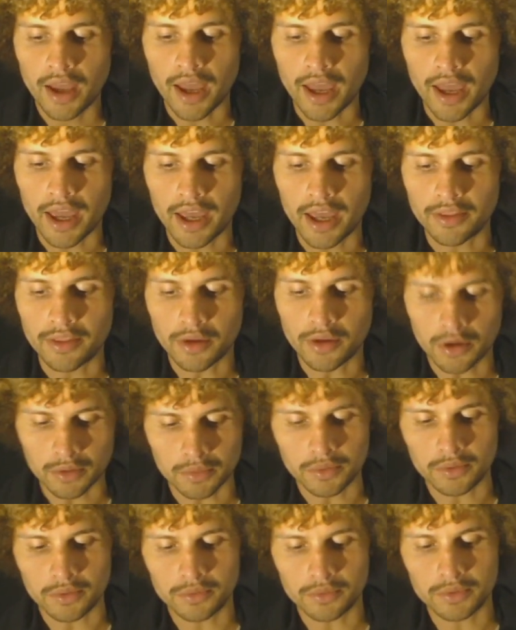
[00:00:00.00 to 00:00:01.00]
And
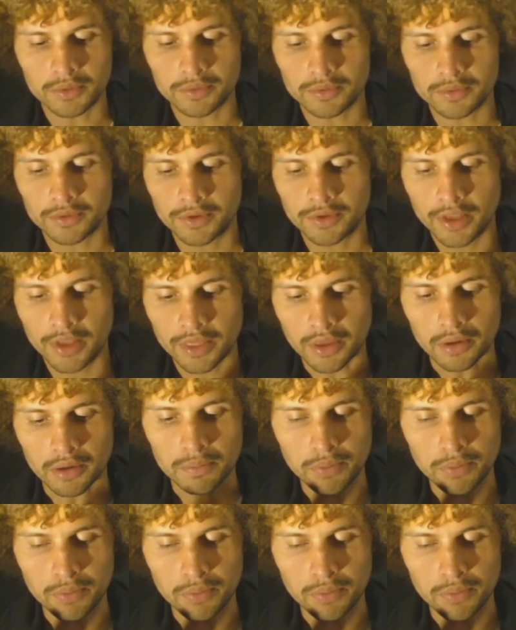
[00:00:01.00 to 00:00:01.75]
their